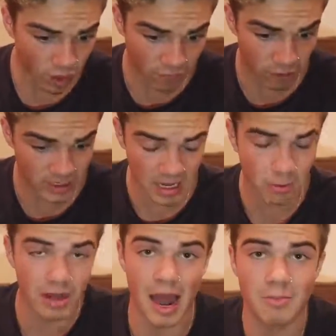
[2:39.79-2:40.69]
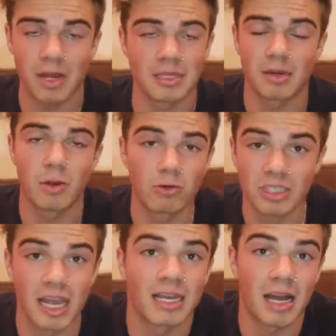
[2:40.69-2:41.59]
for example, and I'm no
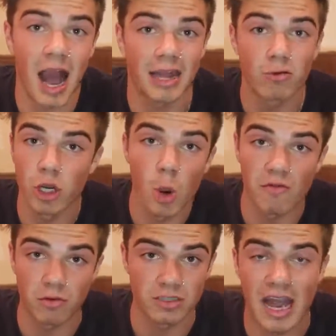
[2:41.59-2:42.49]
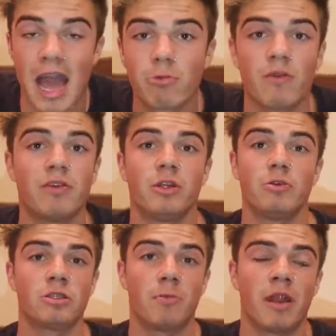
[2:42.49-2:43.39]
psychic, I don't know everyone's ad
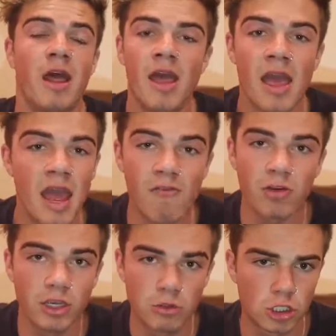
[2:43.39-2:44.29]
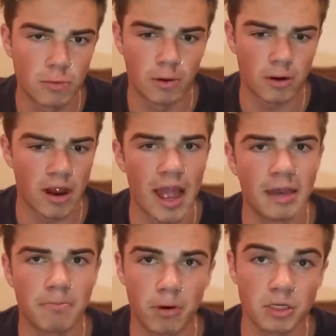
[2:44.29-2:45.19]
revenues, but every YouTuber
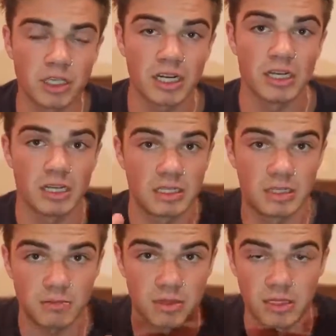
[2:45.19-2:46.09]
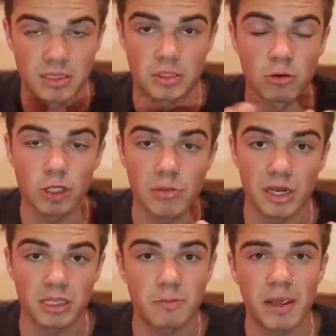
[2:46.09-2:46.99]
and person in this social
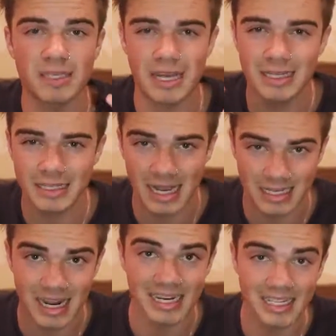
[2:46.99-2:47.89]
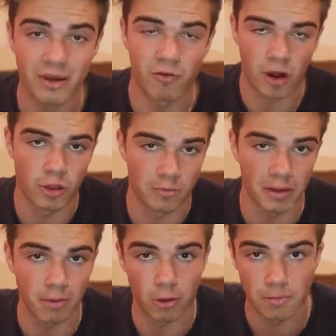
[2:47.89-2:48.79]
media space at least has an idea of what other
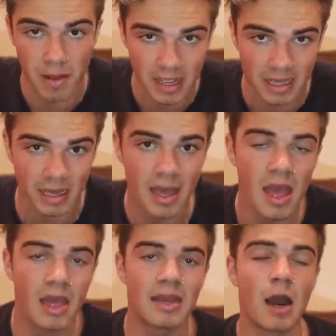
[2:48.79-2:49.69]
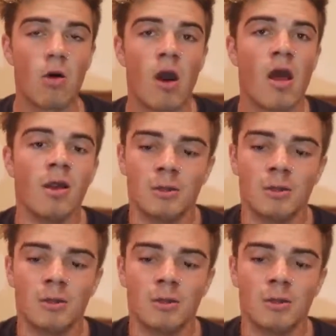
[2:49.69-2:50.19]
people are making. Now,